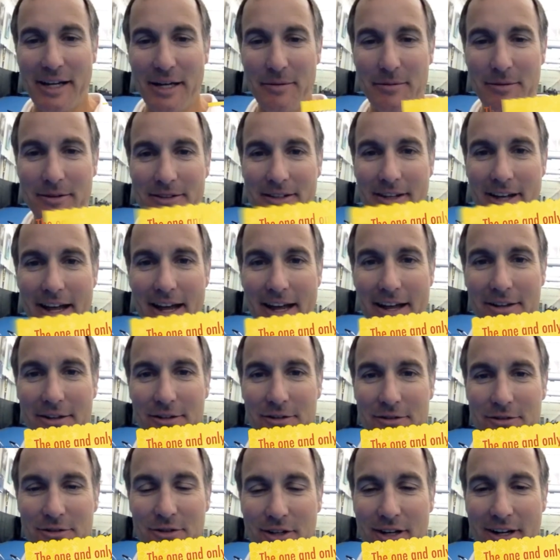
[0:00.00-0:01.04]
am at the
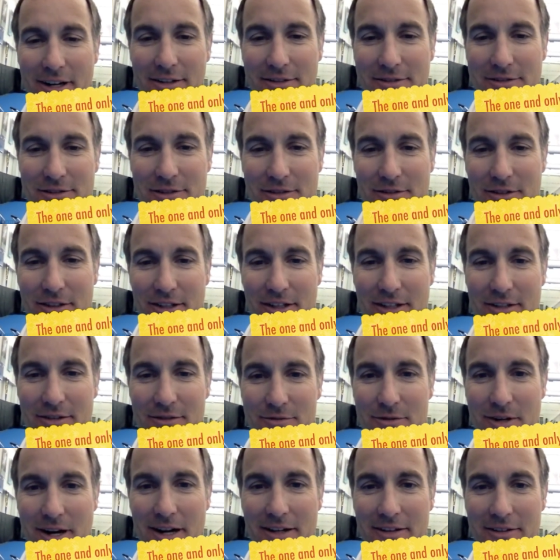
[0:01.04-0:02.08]
hallowed grounds of the
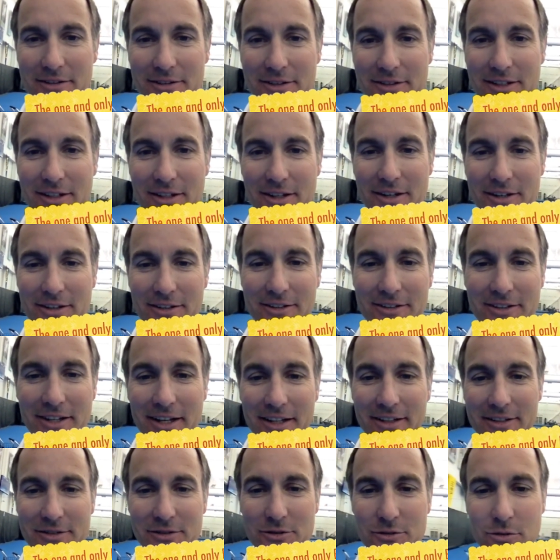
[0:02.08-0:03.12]
Ryler DeHart
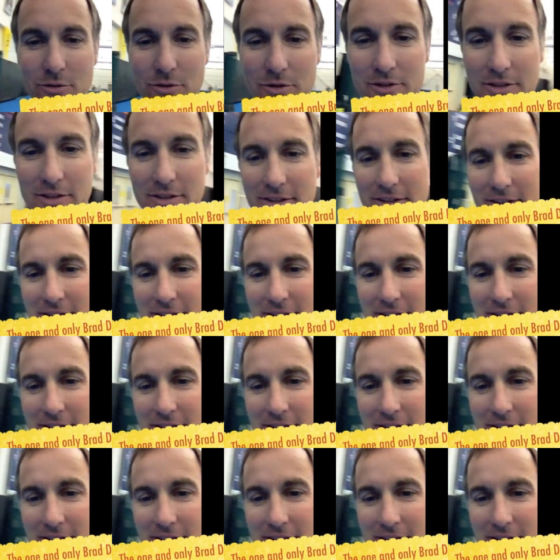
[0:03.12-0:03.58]
Tennis Court